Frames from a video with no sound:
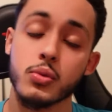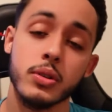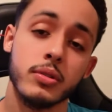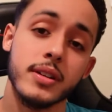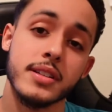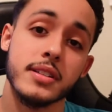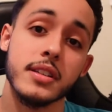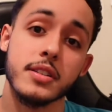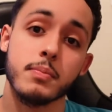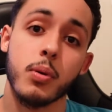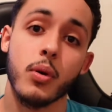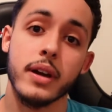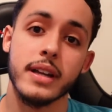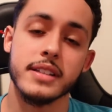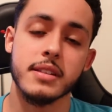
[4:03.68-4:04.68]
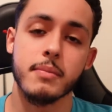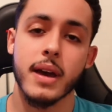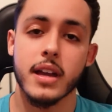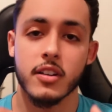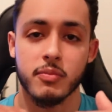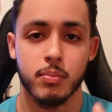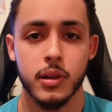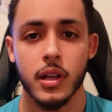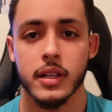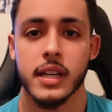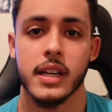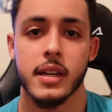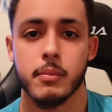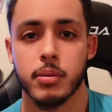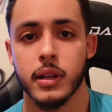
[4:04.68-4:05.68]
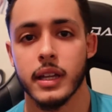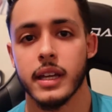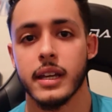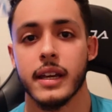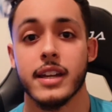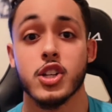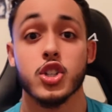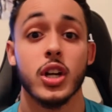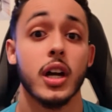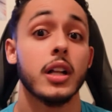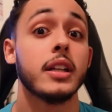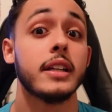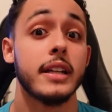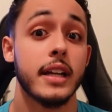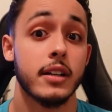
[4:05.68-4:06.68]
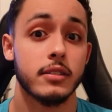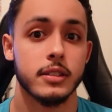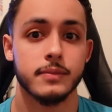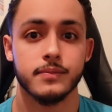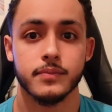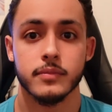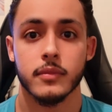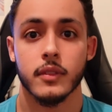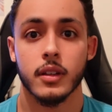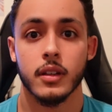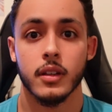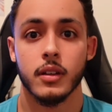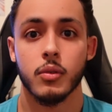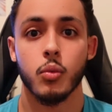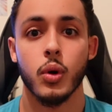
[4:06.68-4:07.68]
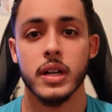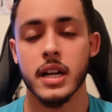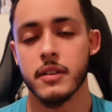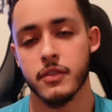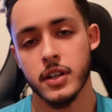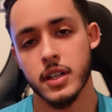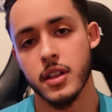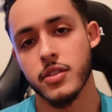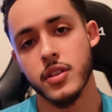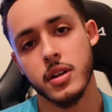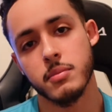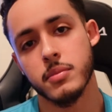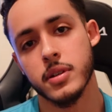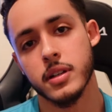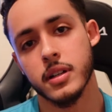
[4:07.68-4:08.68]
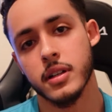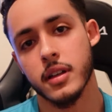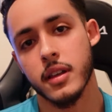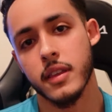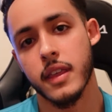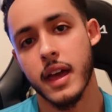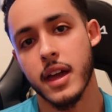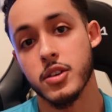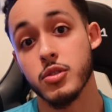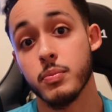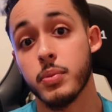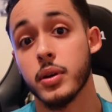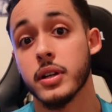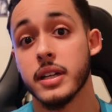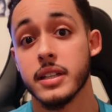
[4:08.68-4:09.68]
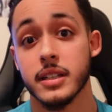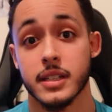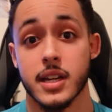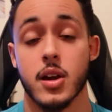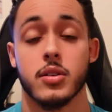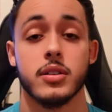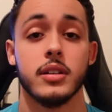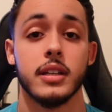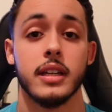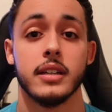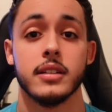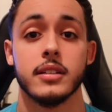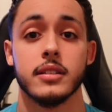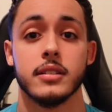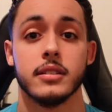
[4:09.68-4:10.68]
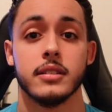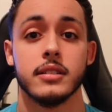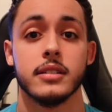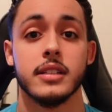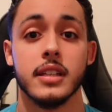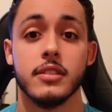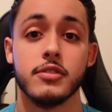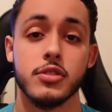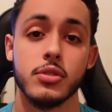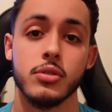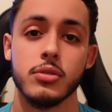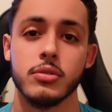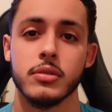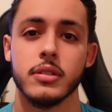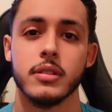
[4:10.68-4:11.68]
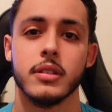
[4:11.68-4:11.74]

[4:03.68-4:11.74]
we reach this point, it's a matter of plugging and playing and trial and error. Whatever the number that you put in the calculator gives you,